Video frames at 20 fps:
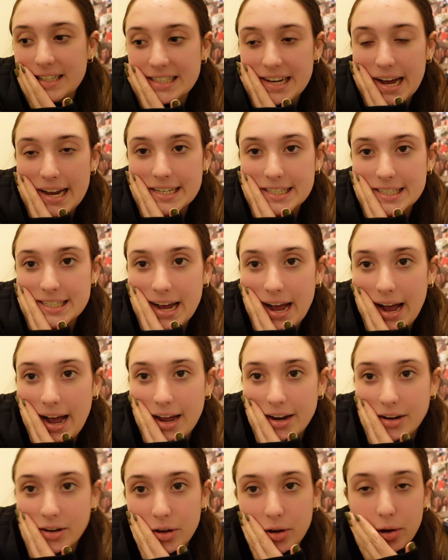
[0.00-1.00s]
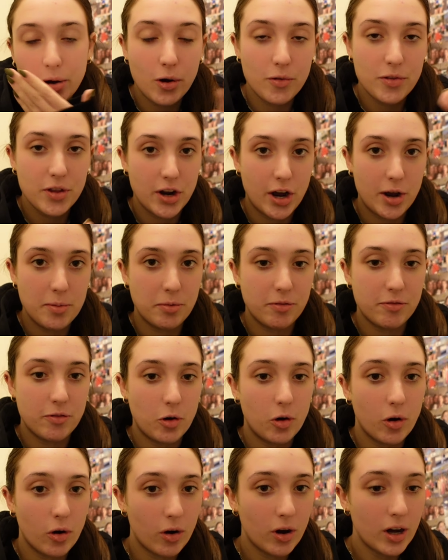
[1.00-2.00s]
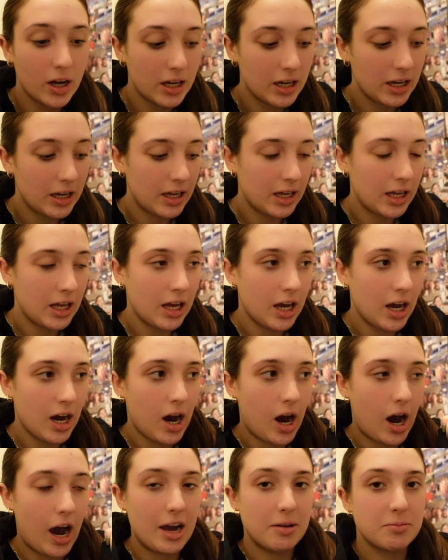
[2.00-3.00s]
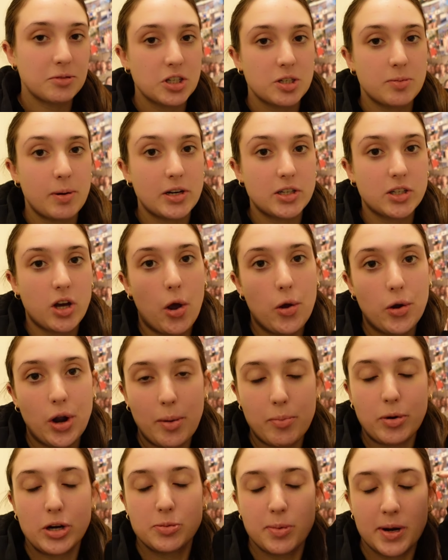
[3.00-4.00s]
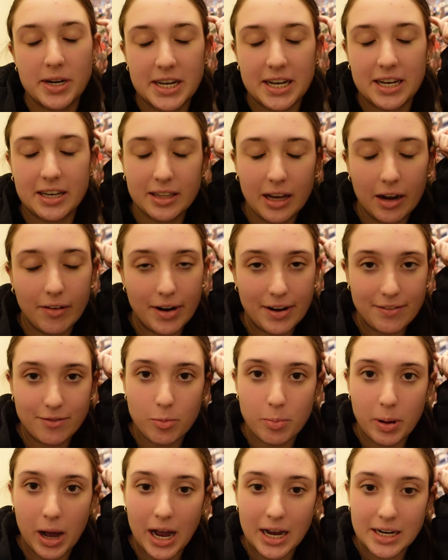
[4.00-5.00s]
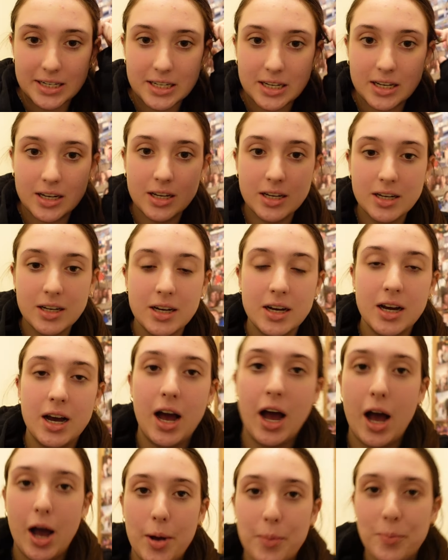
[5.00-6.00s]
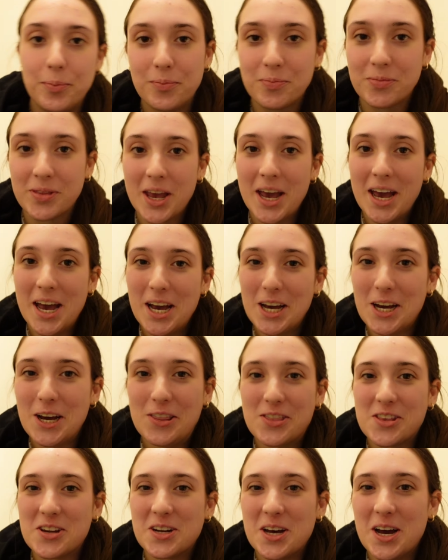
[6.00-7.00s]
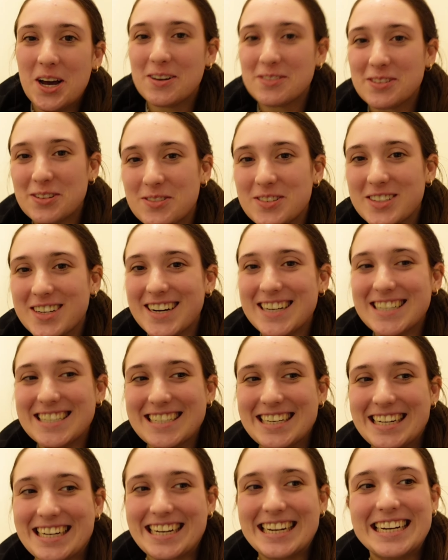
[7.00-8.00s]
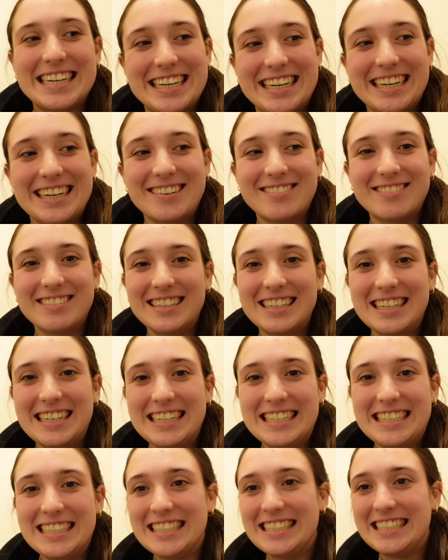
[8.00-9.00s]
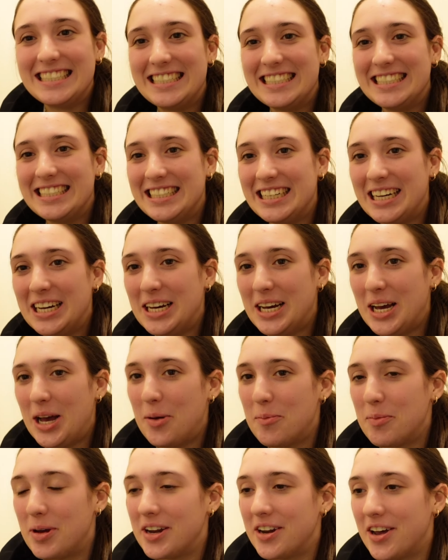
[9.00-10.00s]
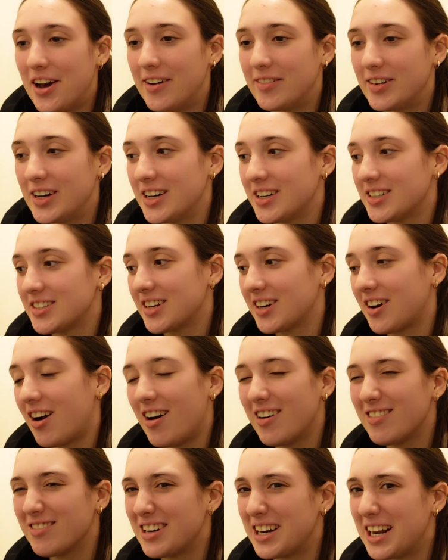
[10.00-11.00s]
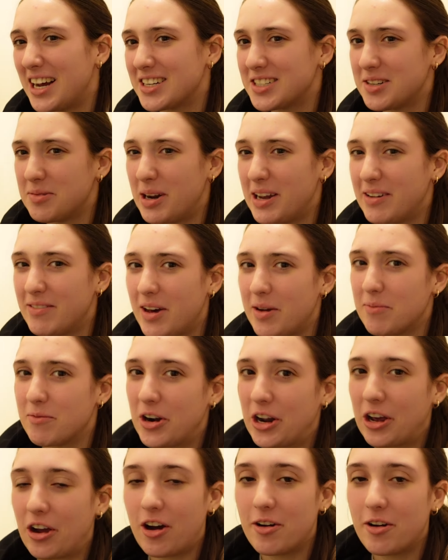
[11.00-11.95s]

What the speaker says: 10 to 10 on the night before. I'm just about to go like brush my teeth, get ready for bed. The nerves have started to kick in now. Bit nervous. I can't really actually believe that I'm running a